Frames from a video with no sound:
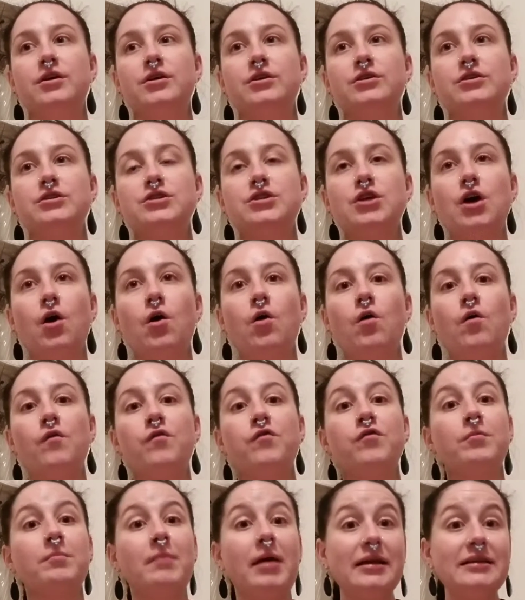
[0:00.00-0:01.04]
So
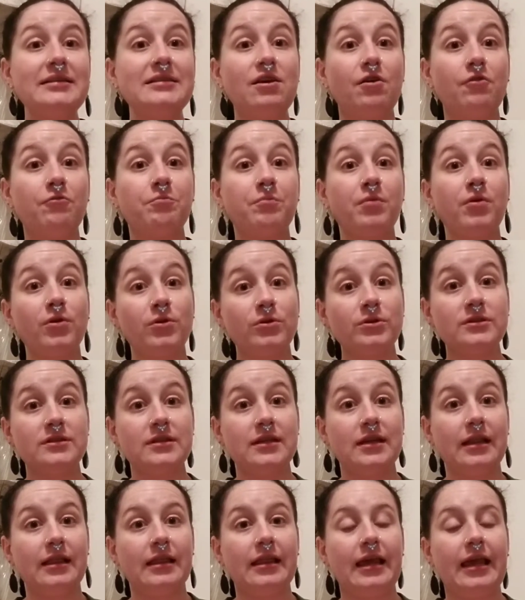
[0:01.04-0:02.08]
for myself
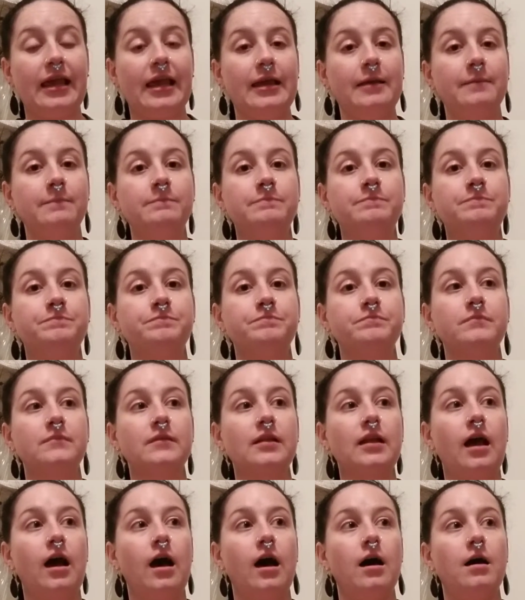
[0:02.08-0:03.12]
personally,
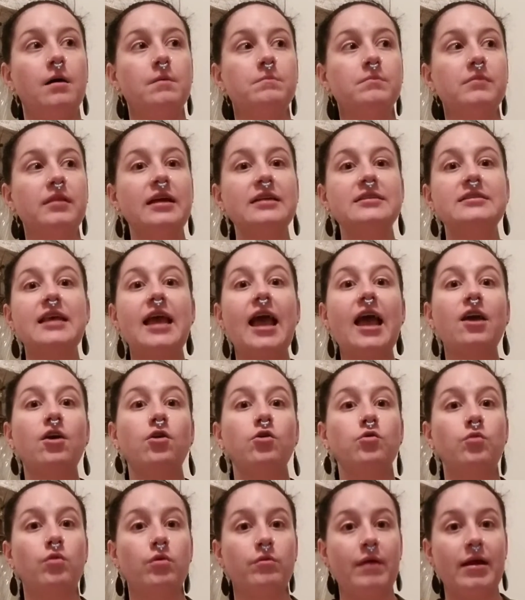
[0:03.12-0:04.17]
let's say I
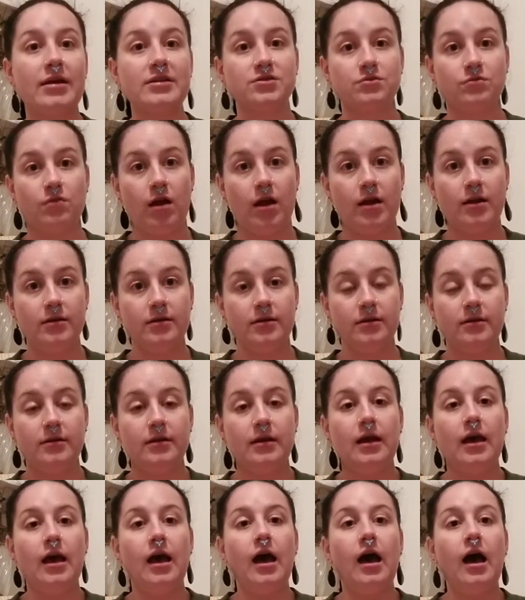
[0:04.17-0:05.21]
go to a restaurant.
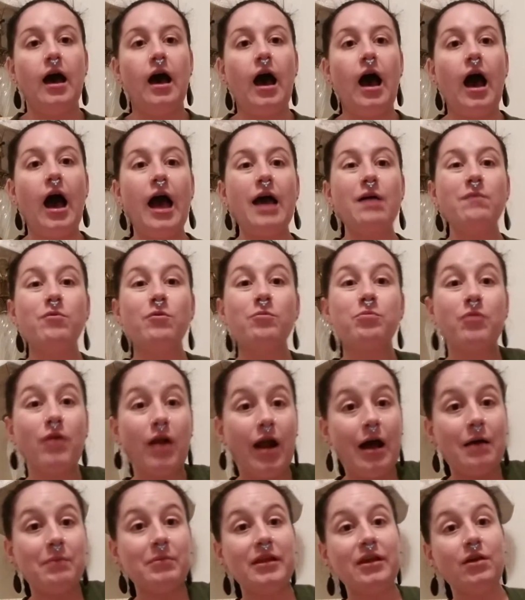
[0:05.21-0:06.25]
I will
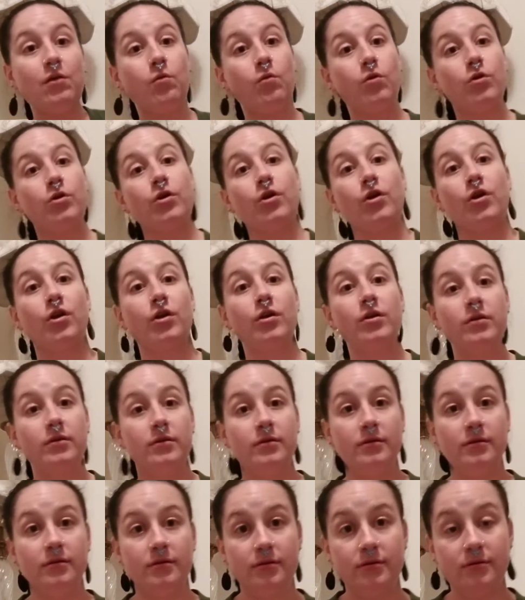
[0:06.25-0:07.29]
probably order
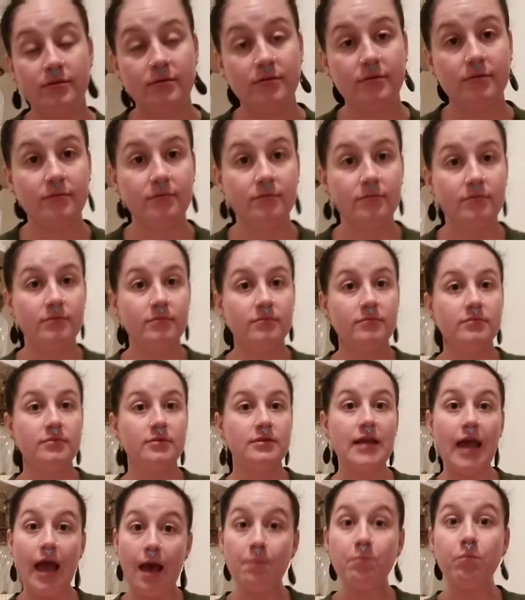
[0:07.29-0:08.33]

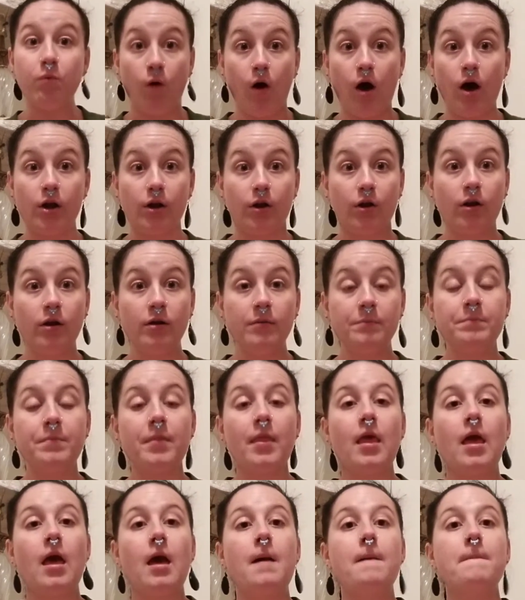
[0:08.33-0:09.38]
tap water,
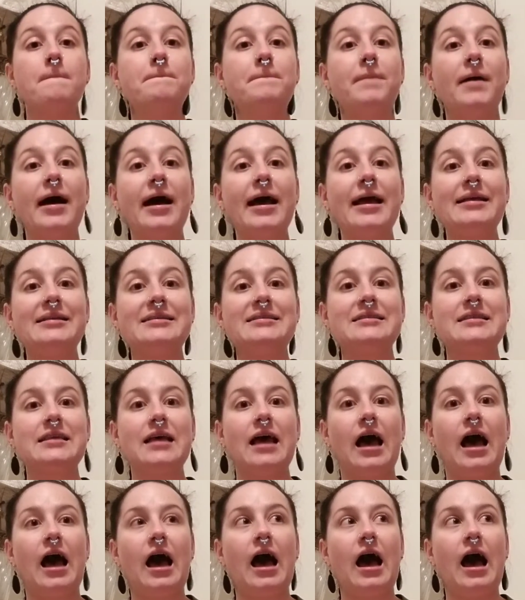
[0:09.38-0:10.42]
but
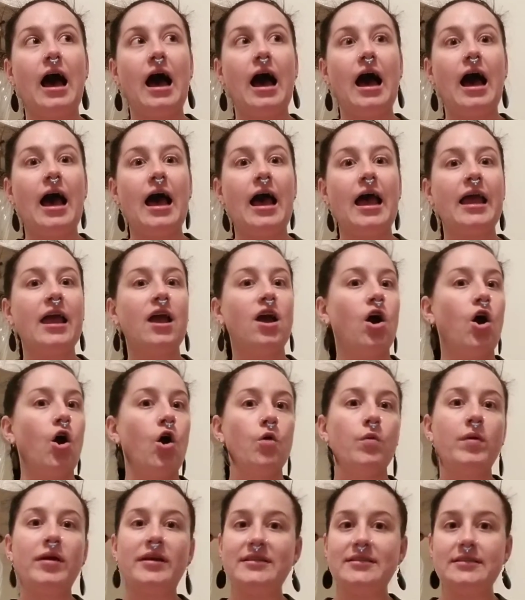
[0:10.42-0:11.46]
I
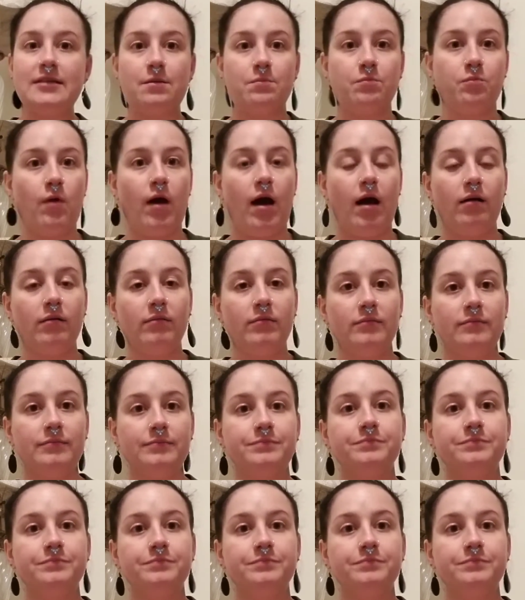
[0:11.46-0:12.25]
always tip well.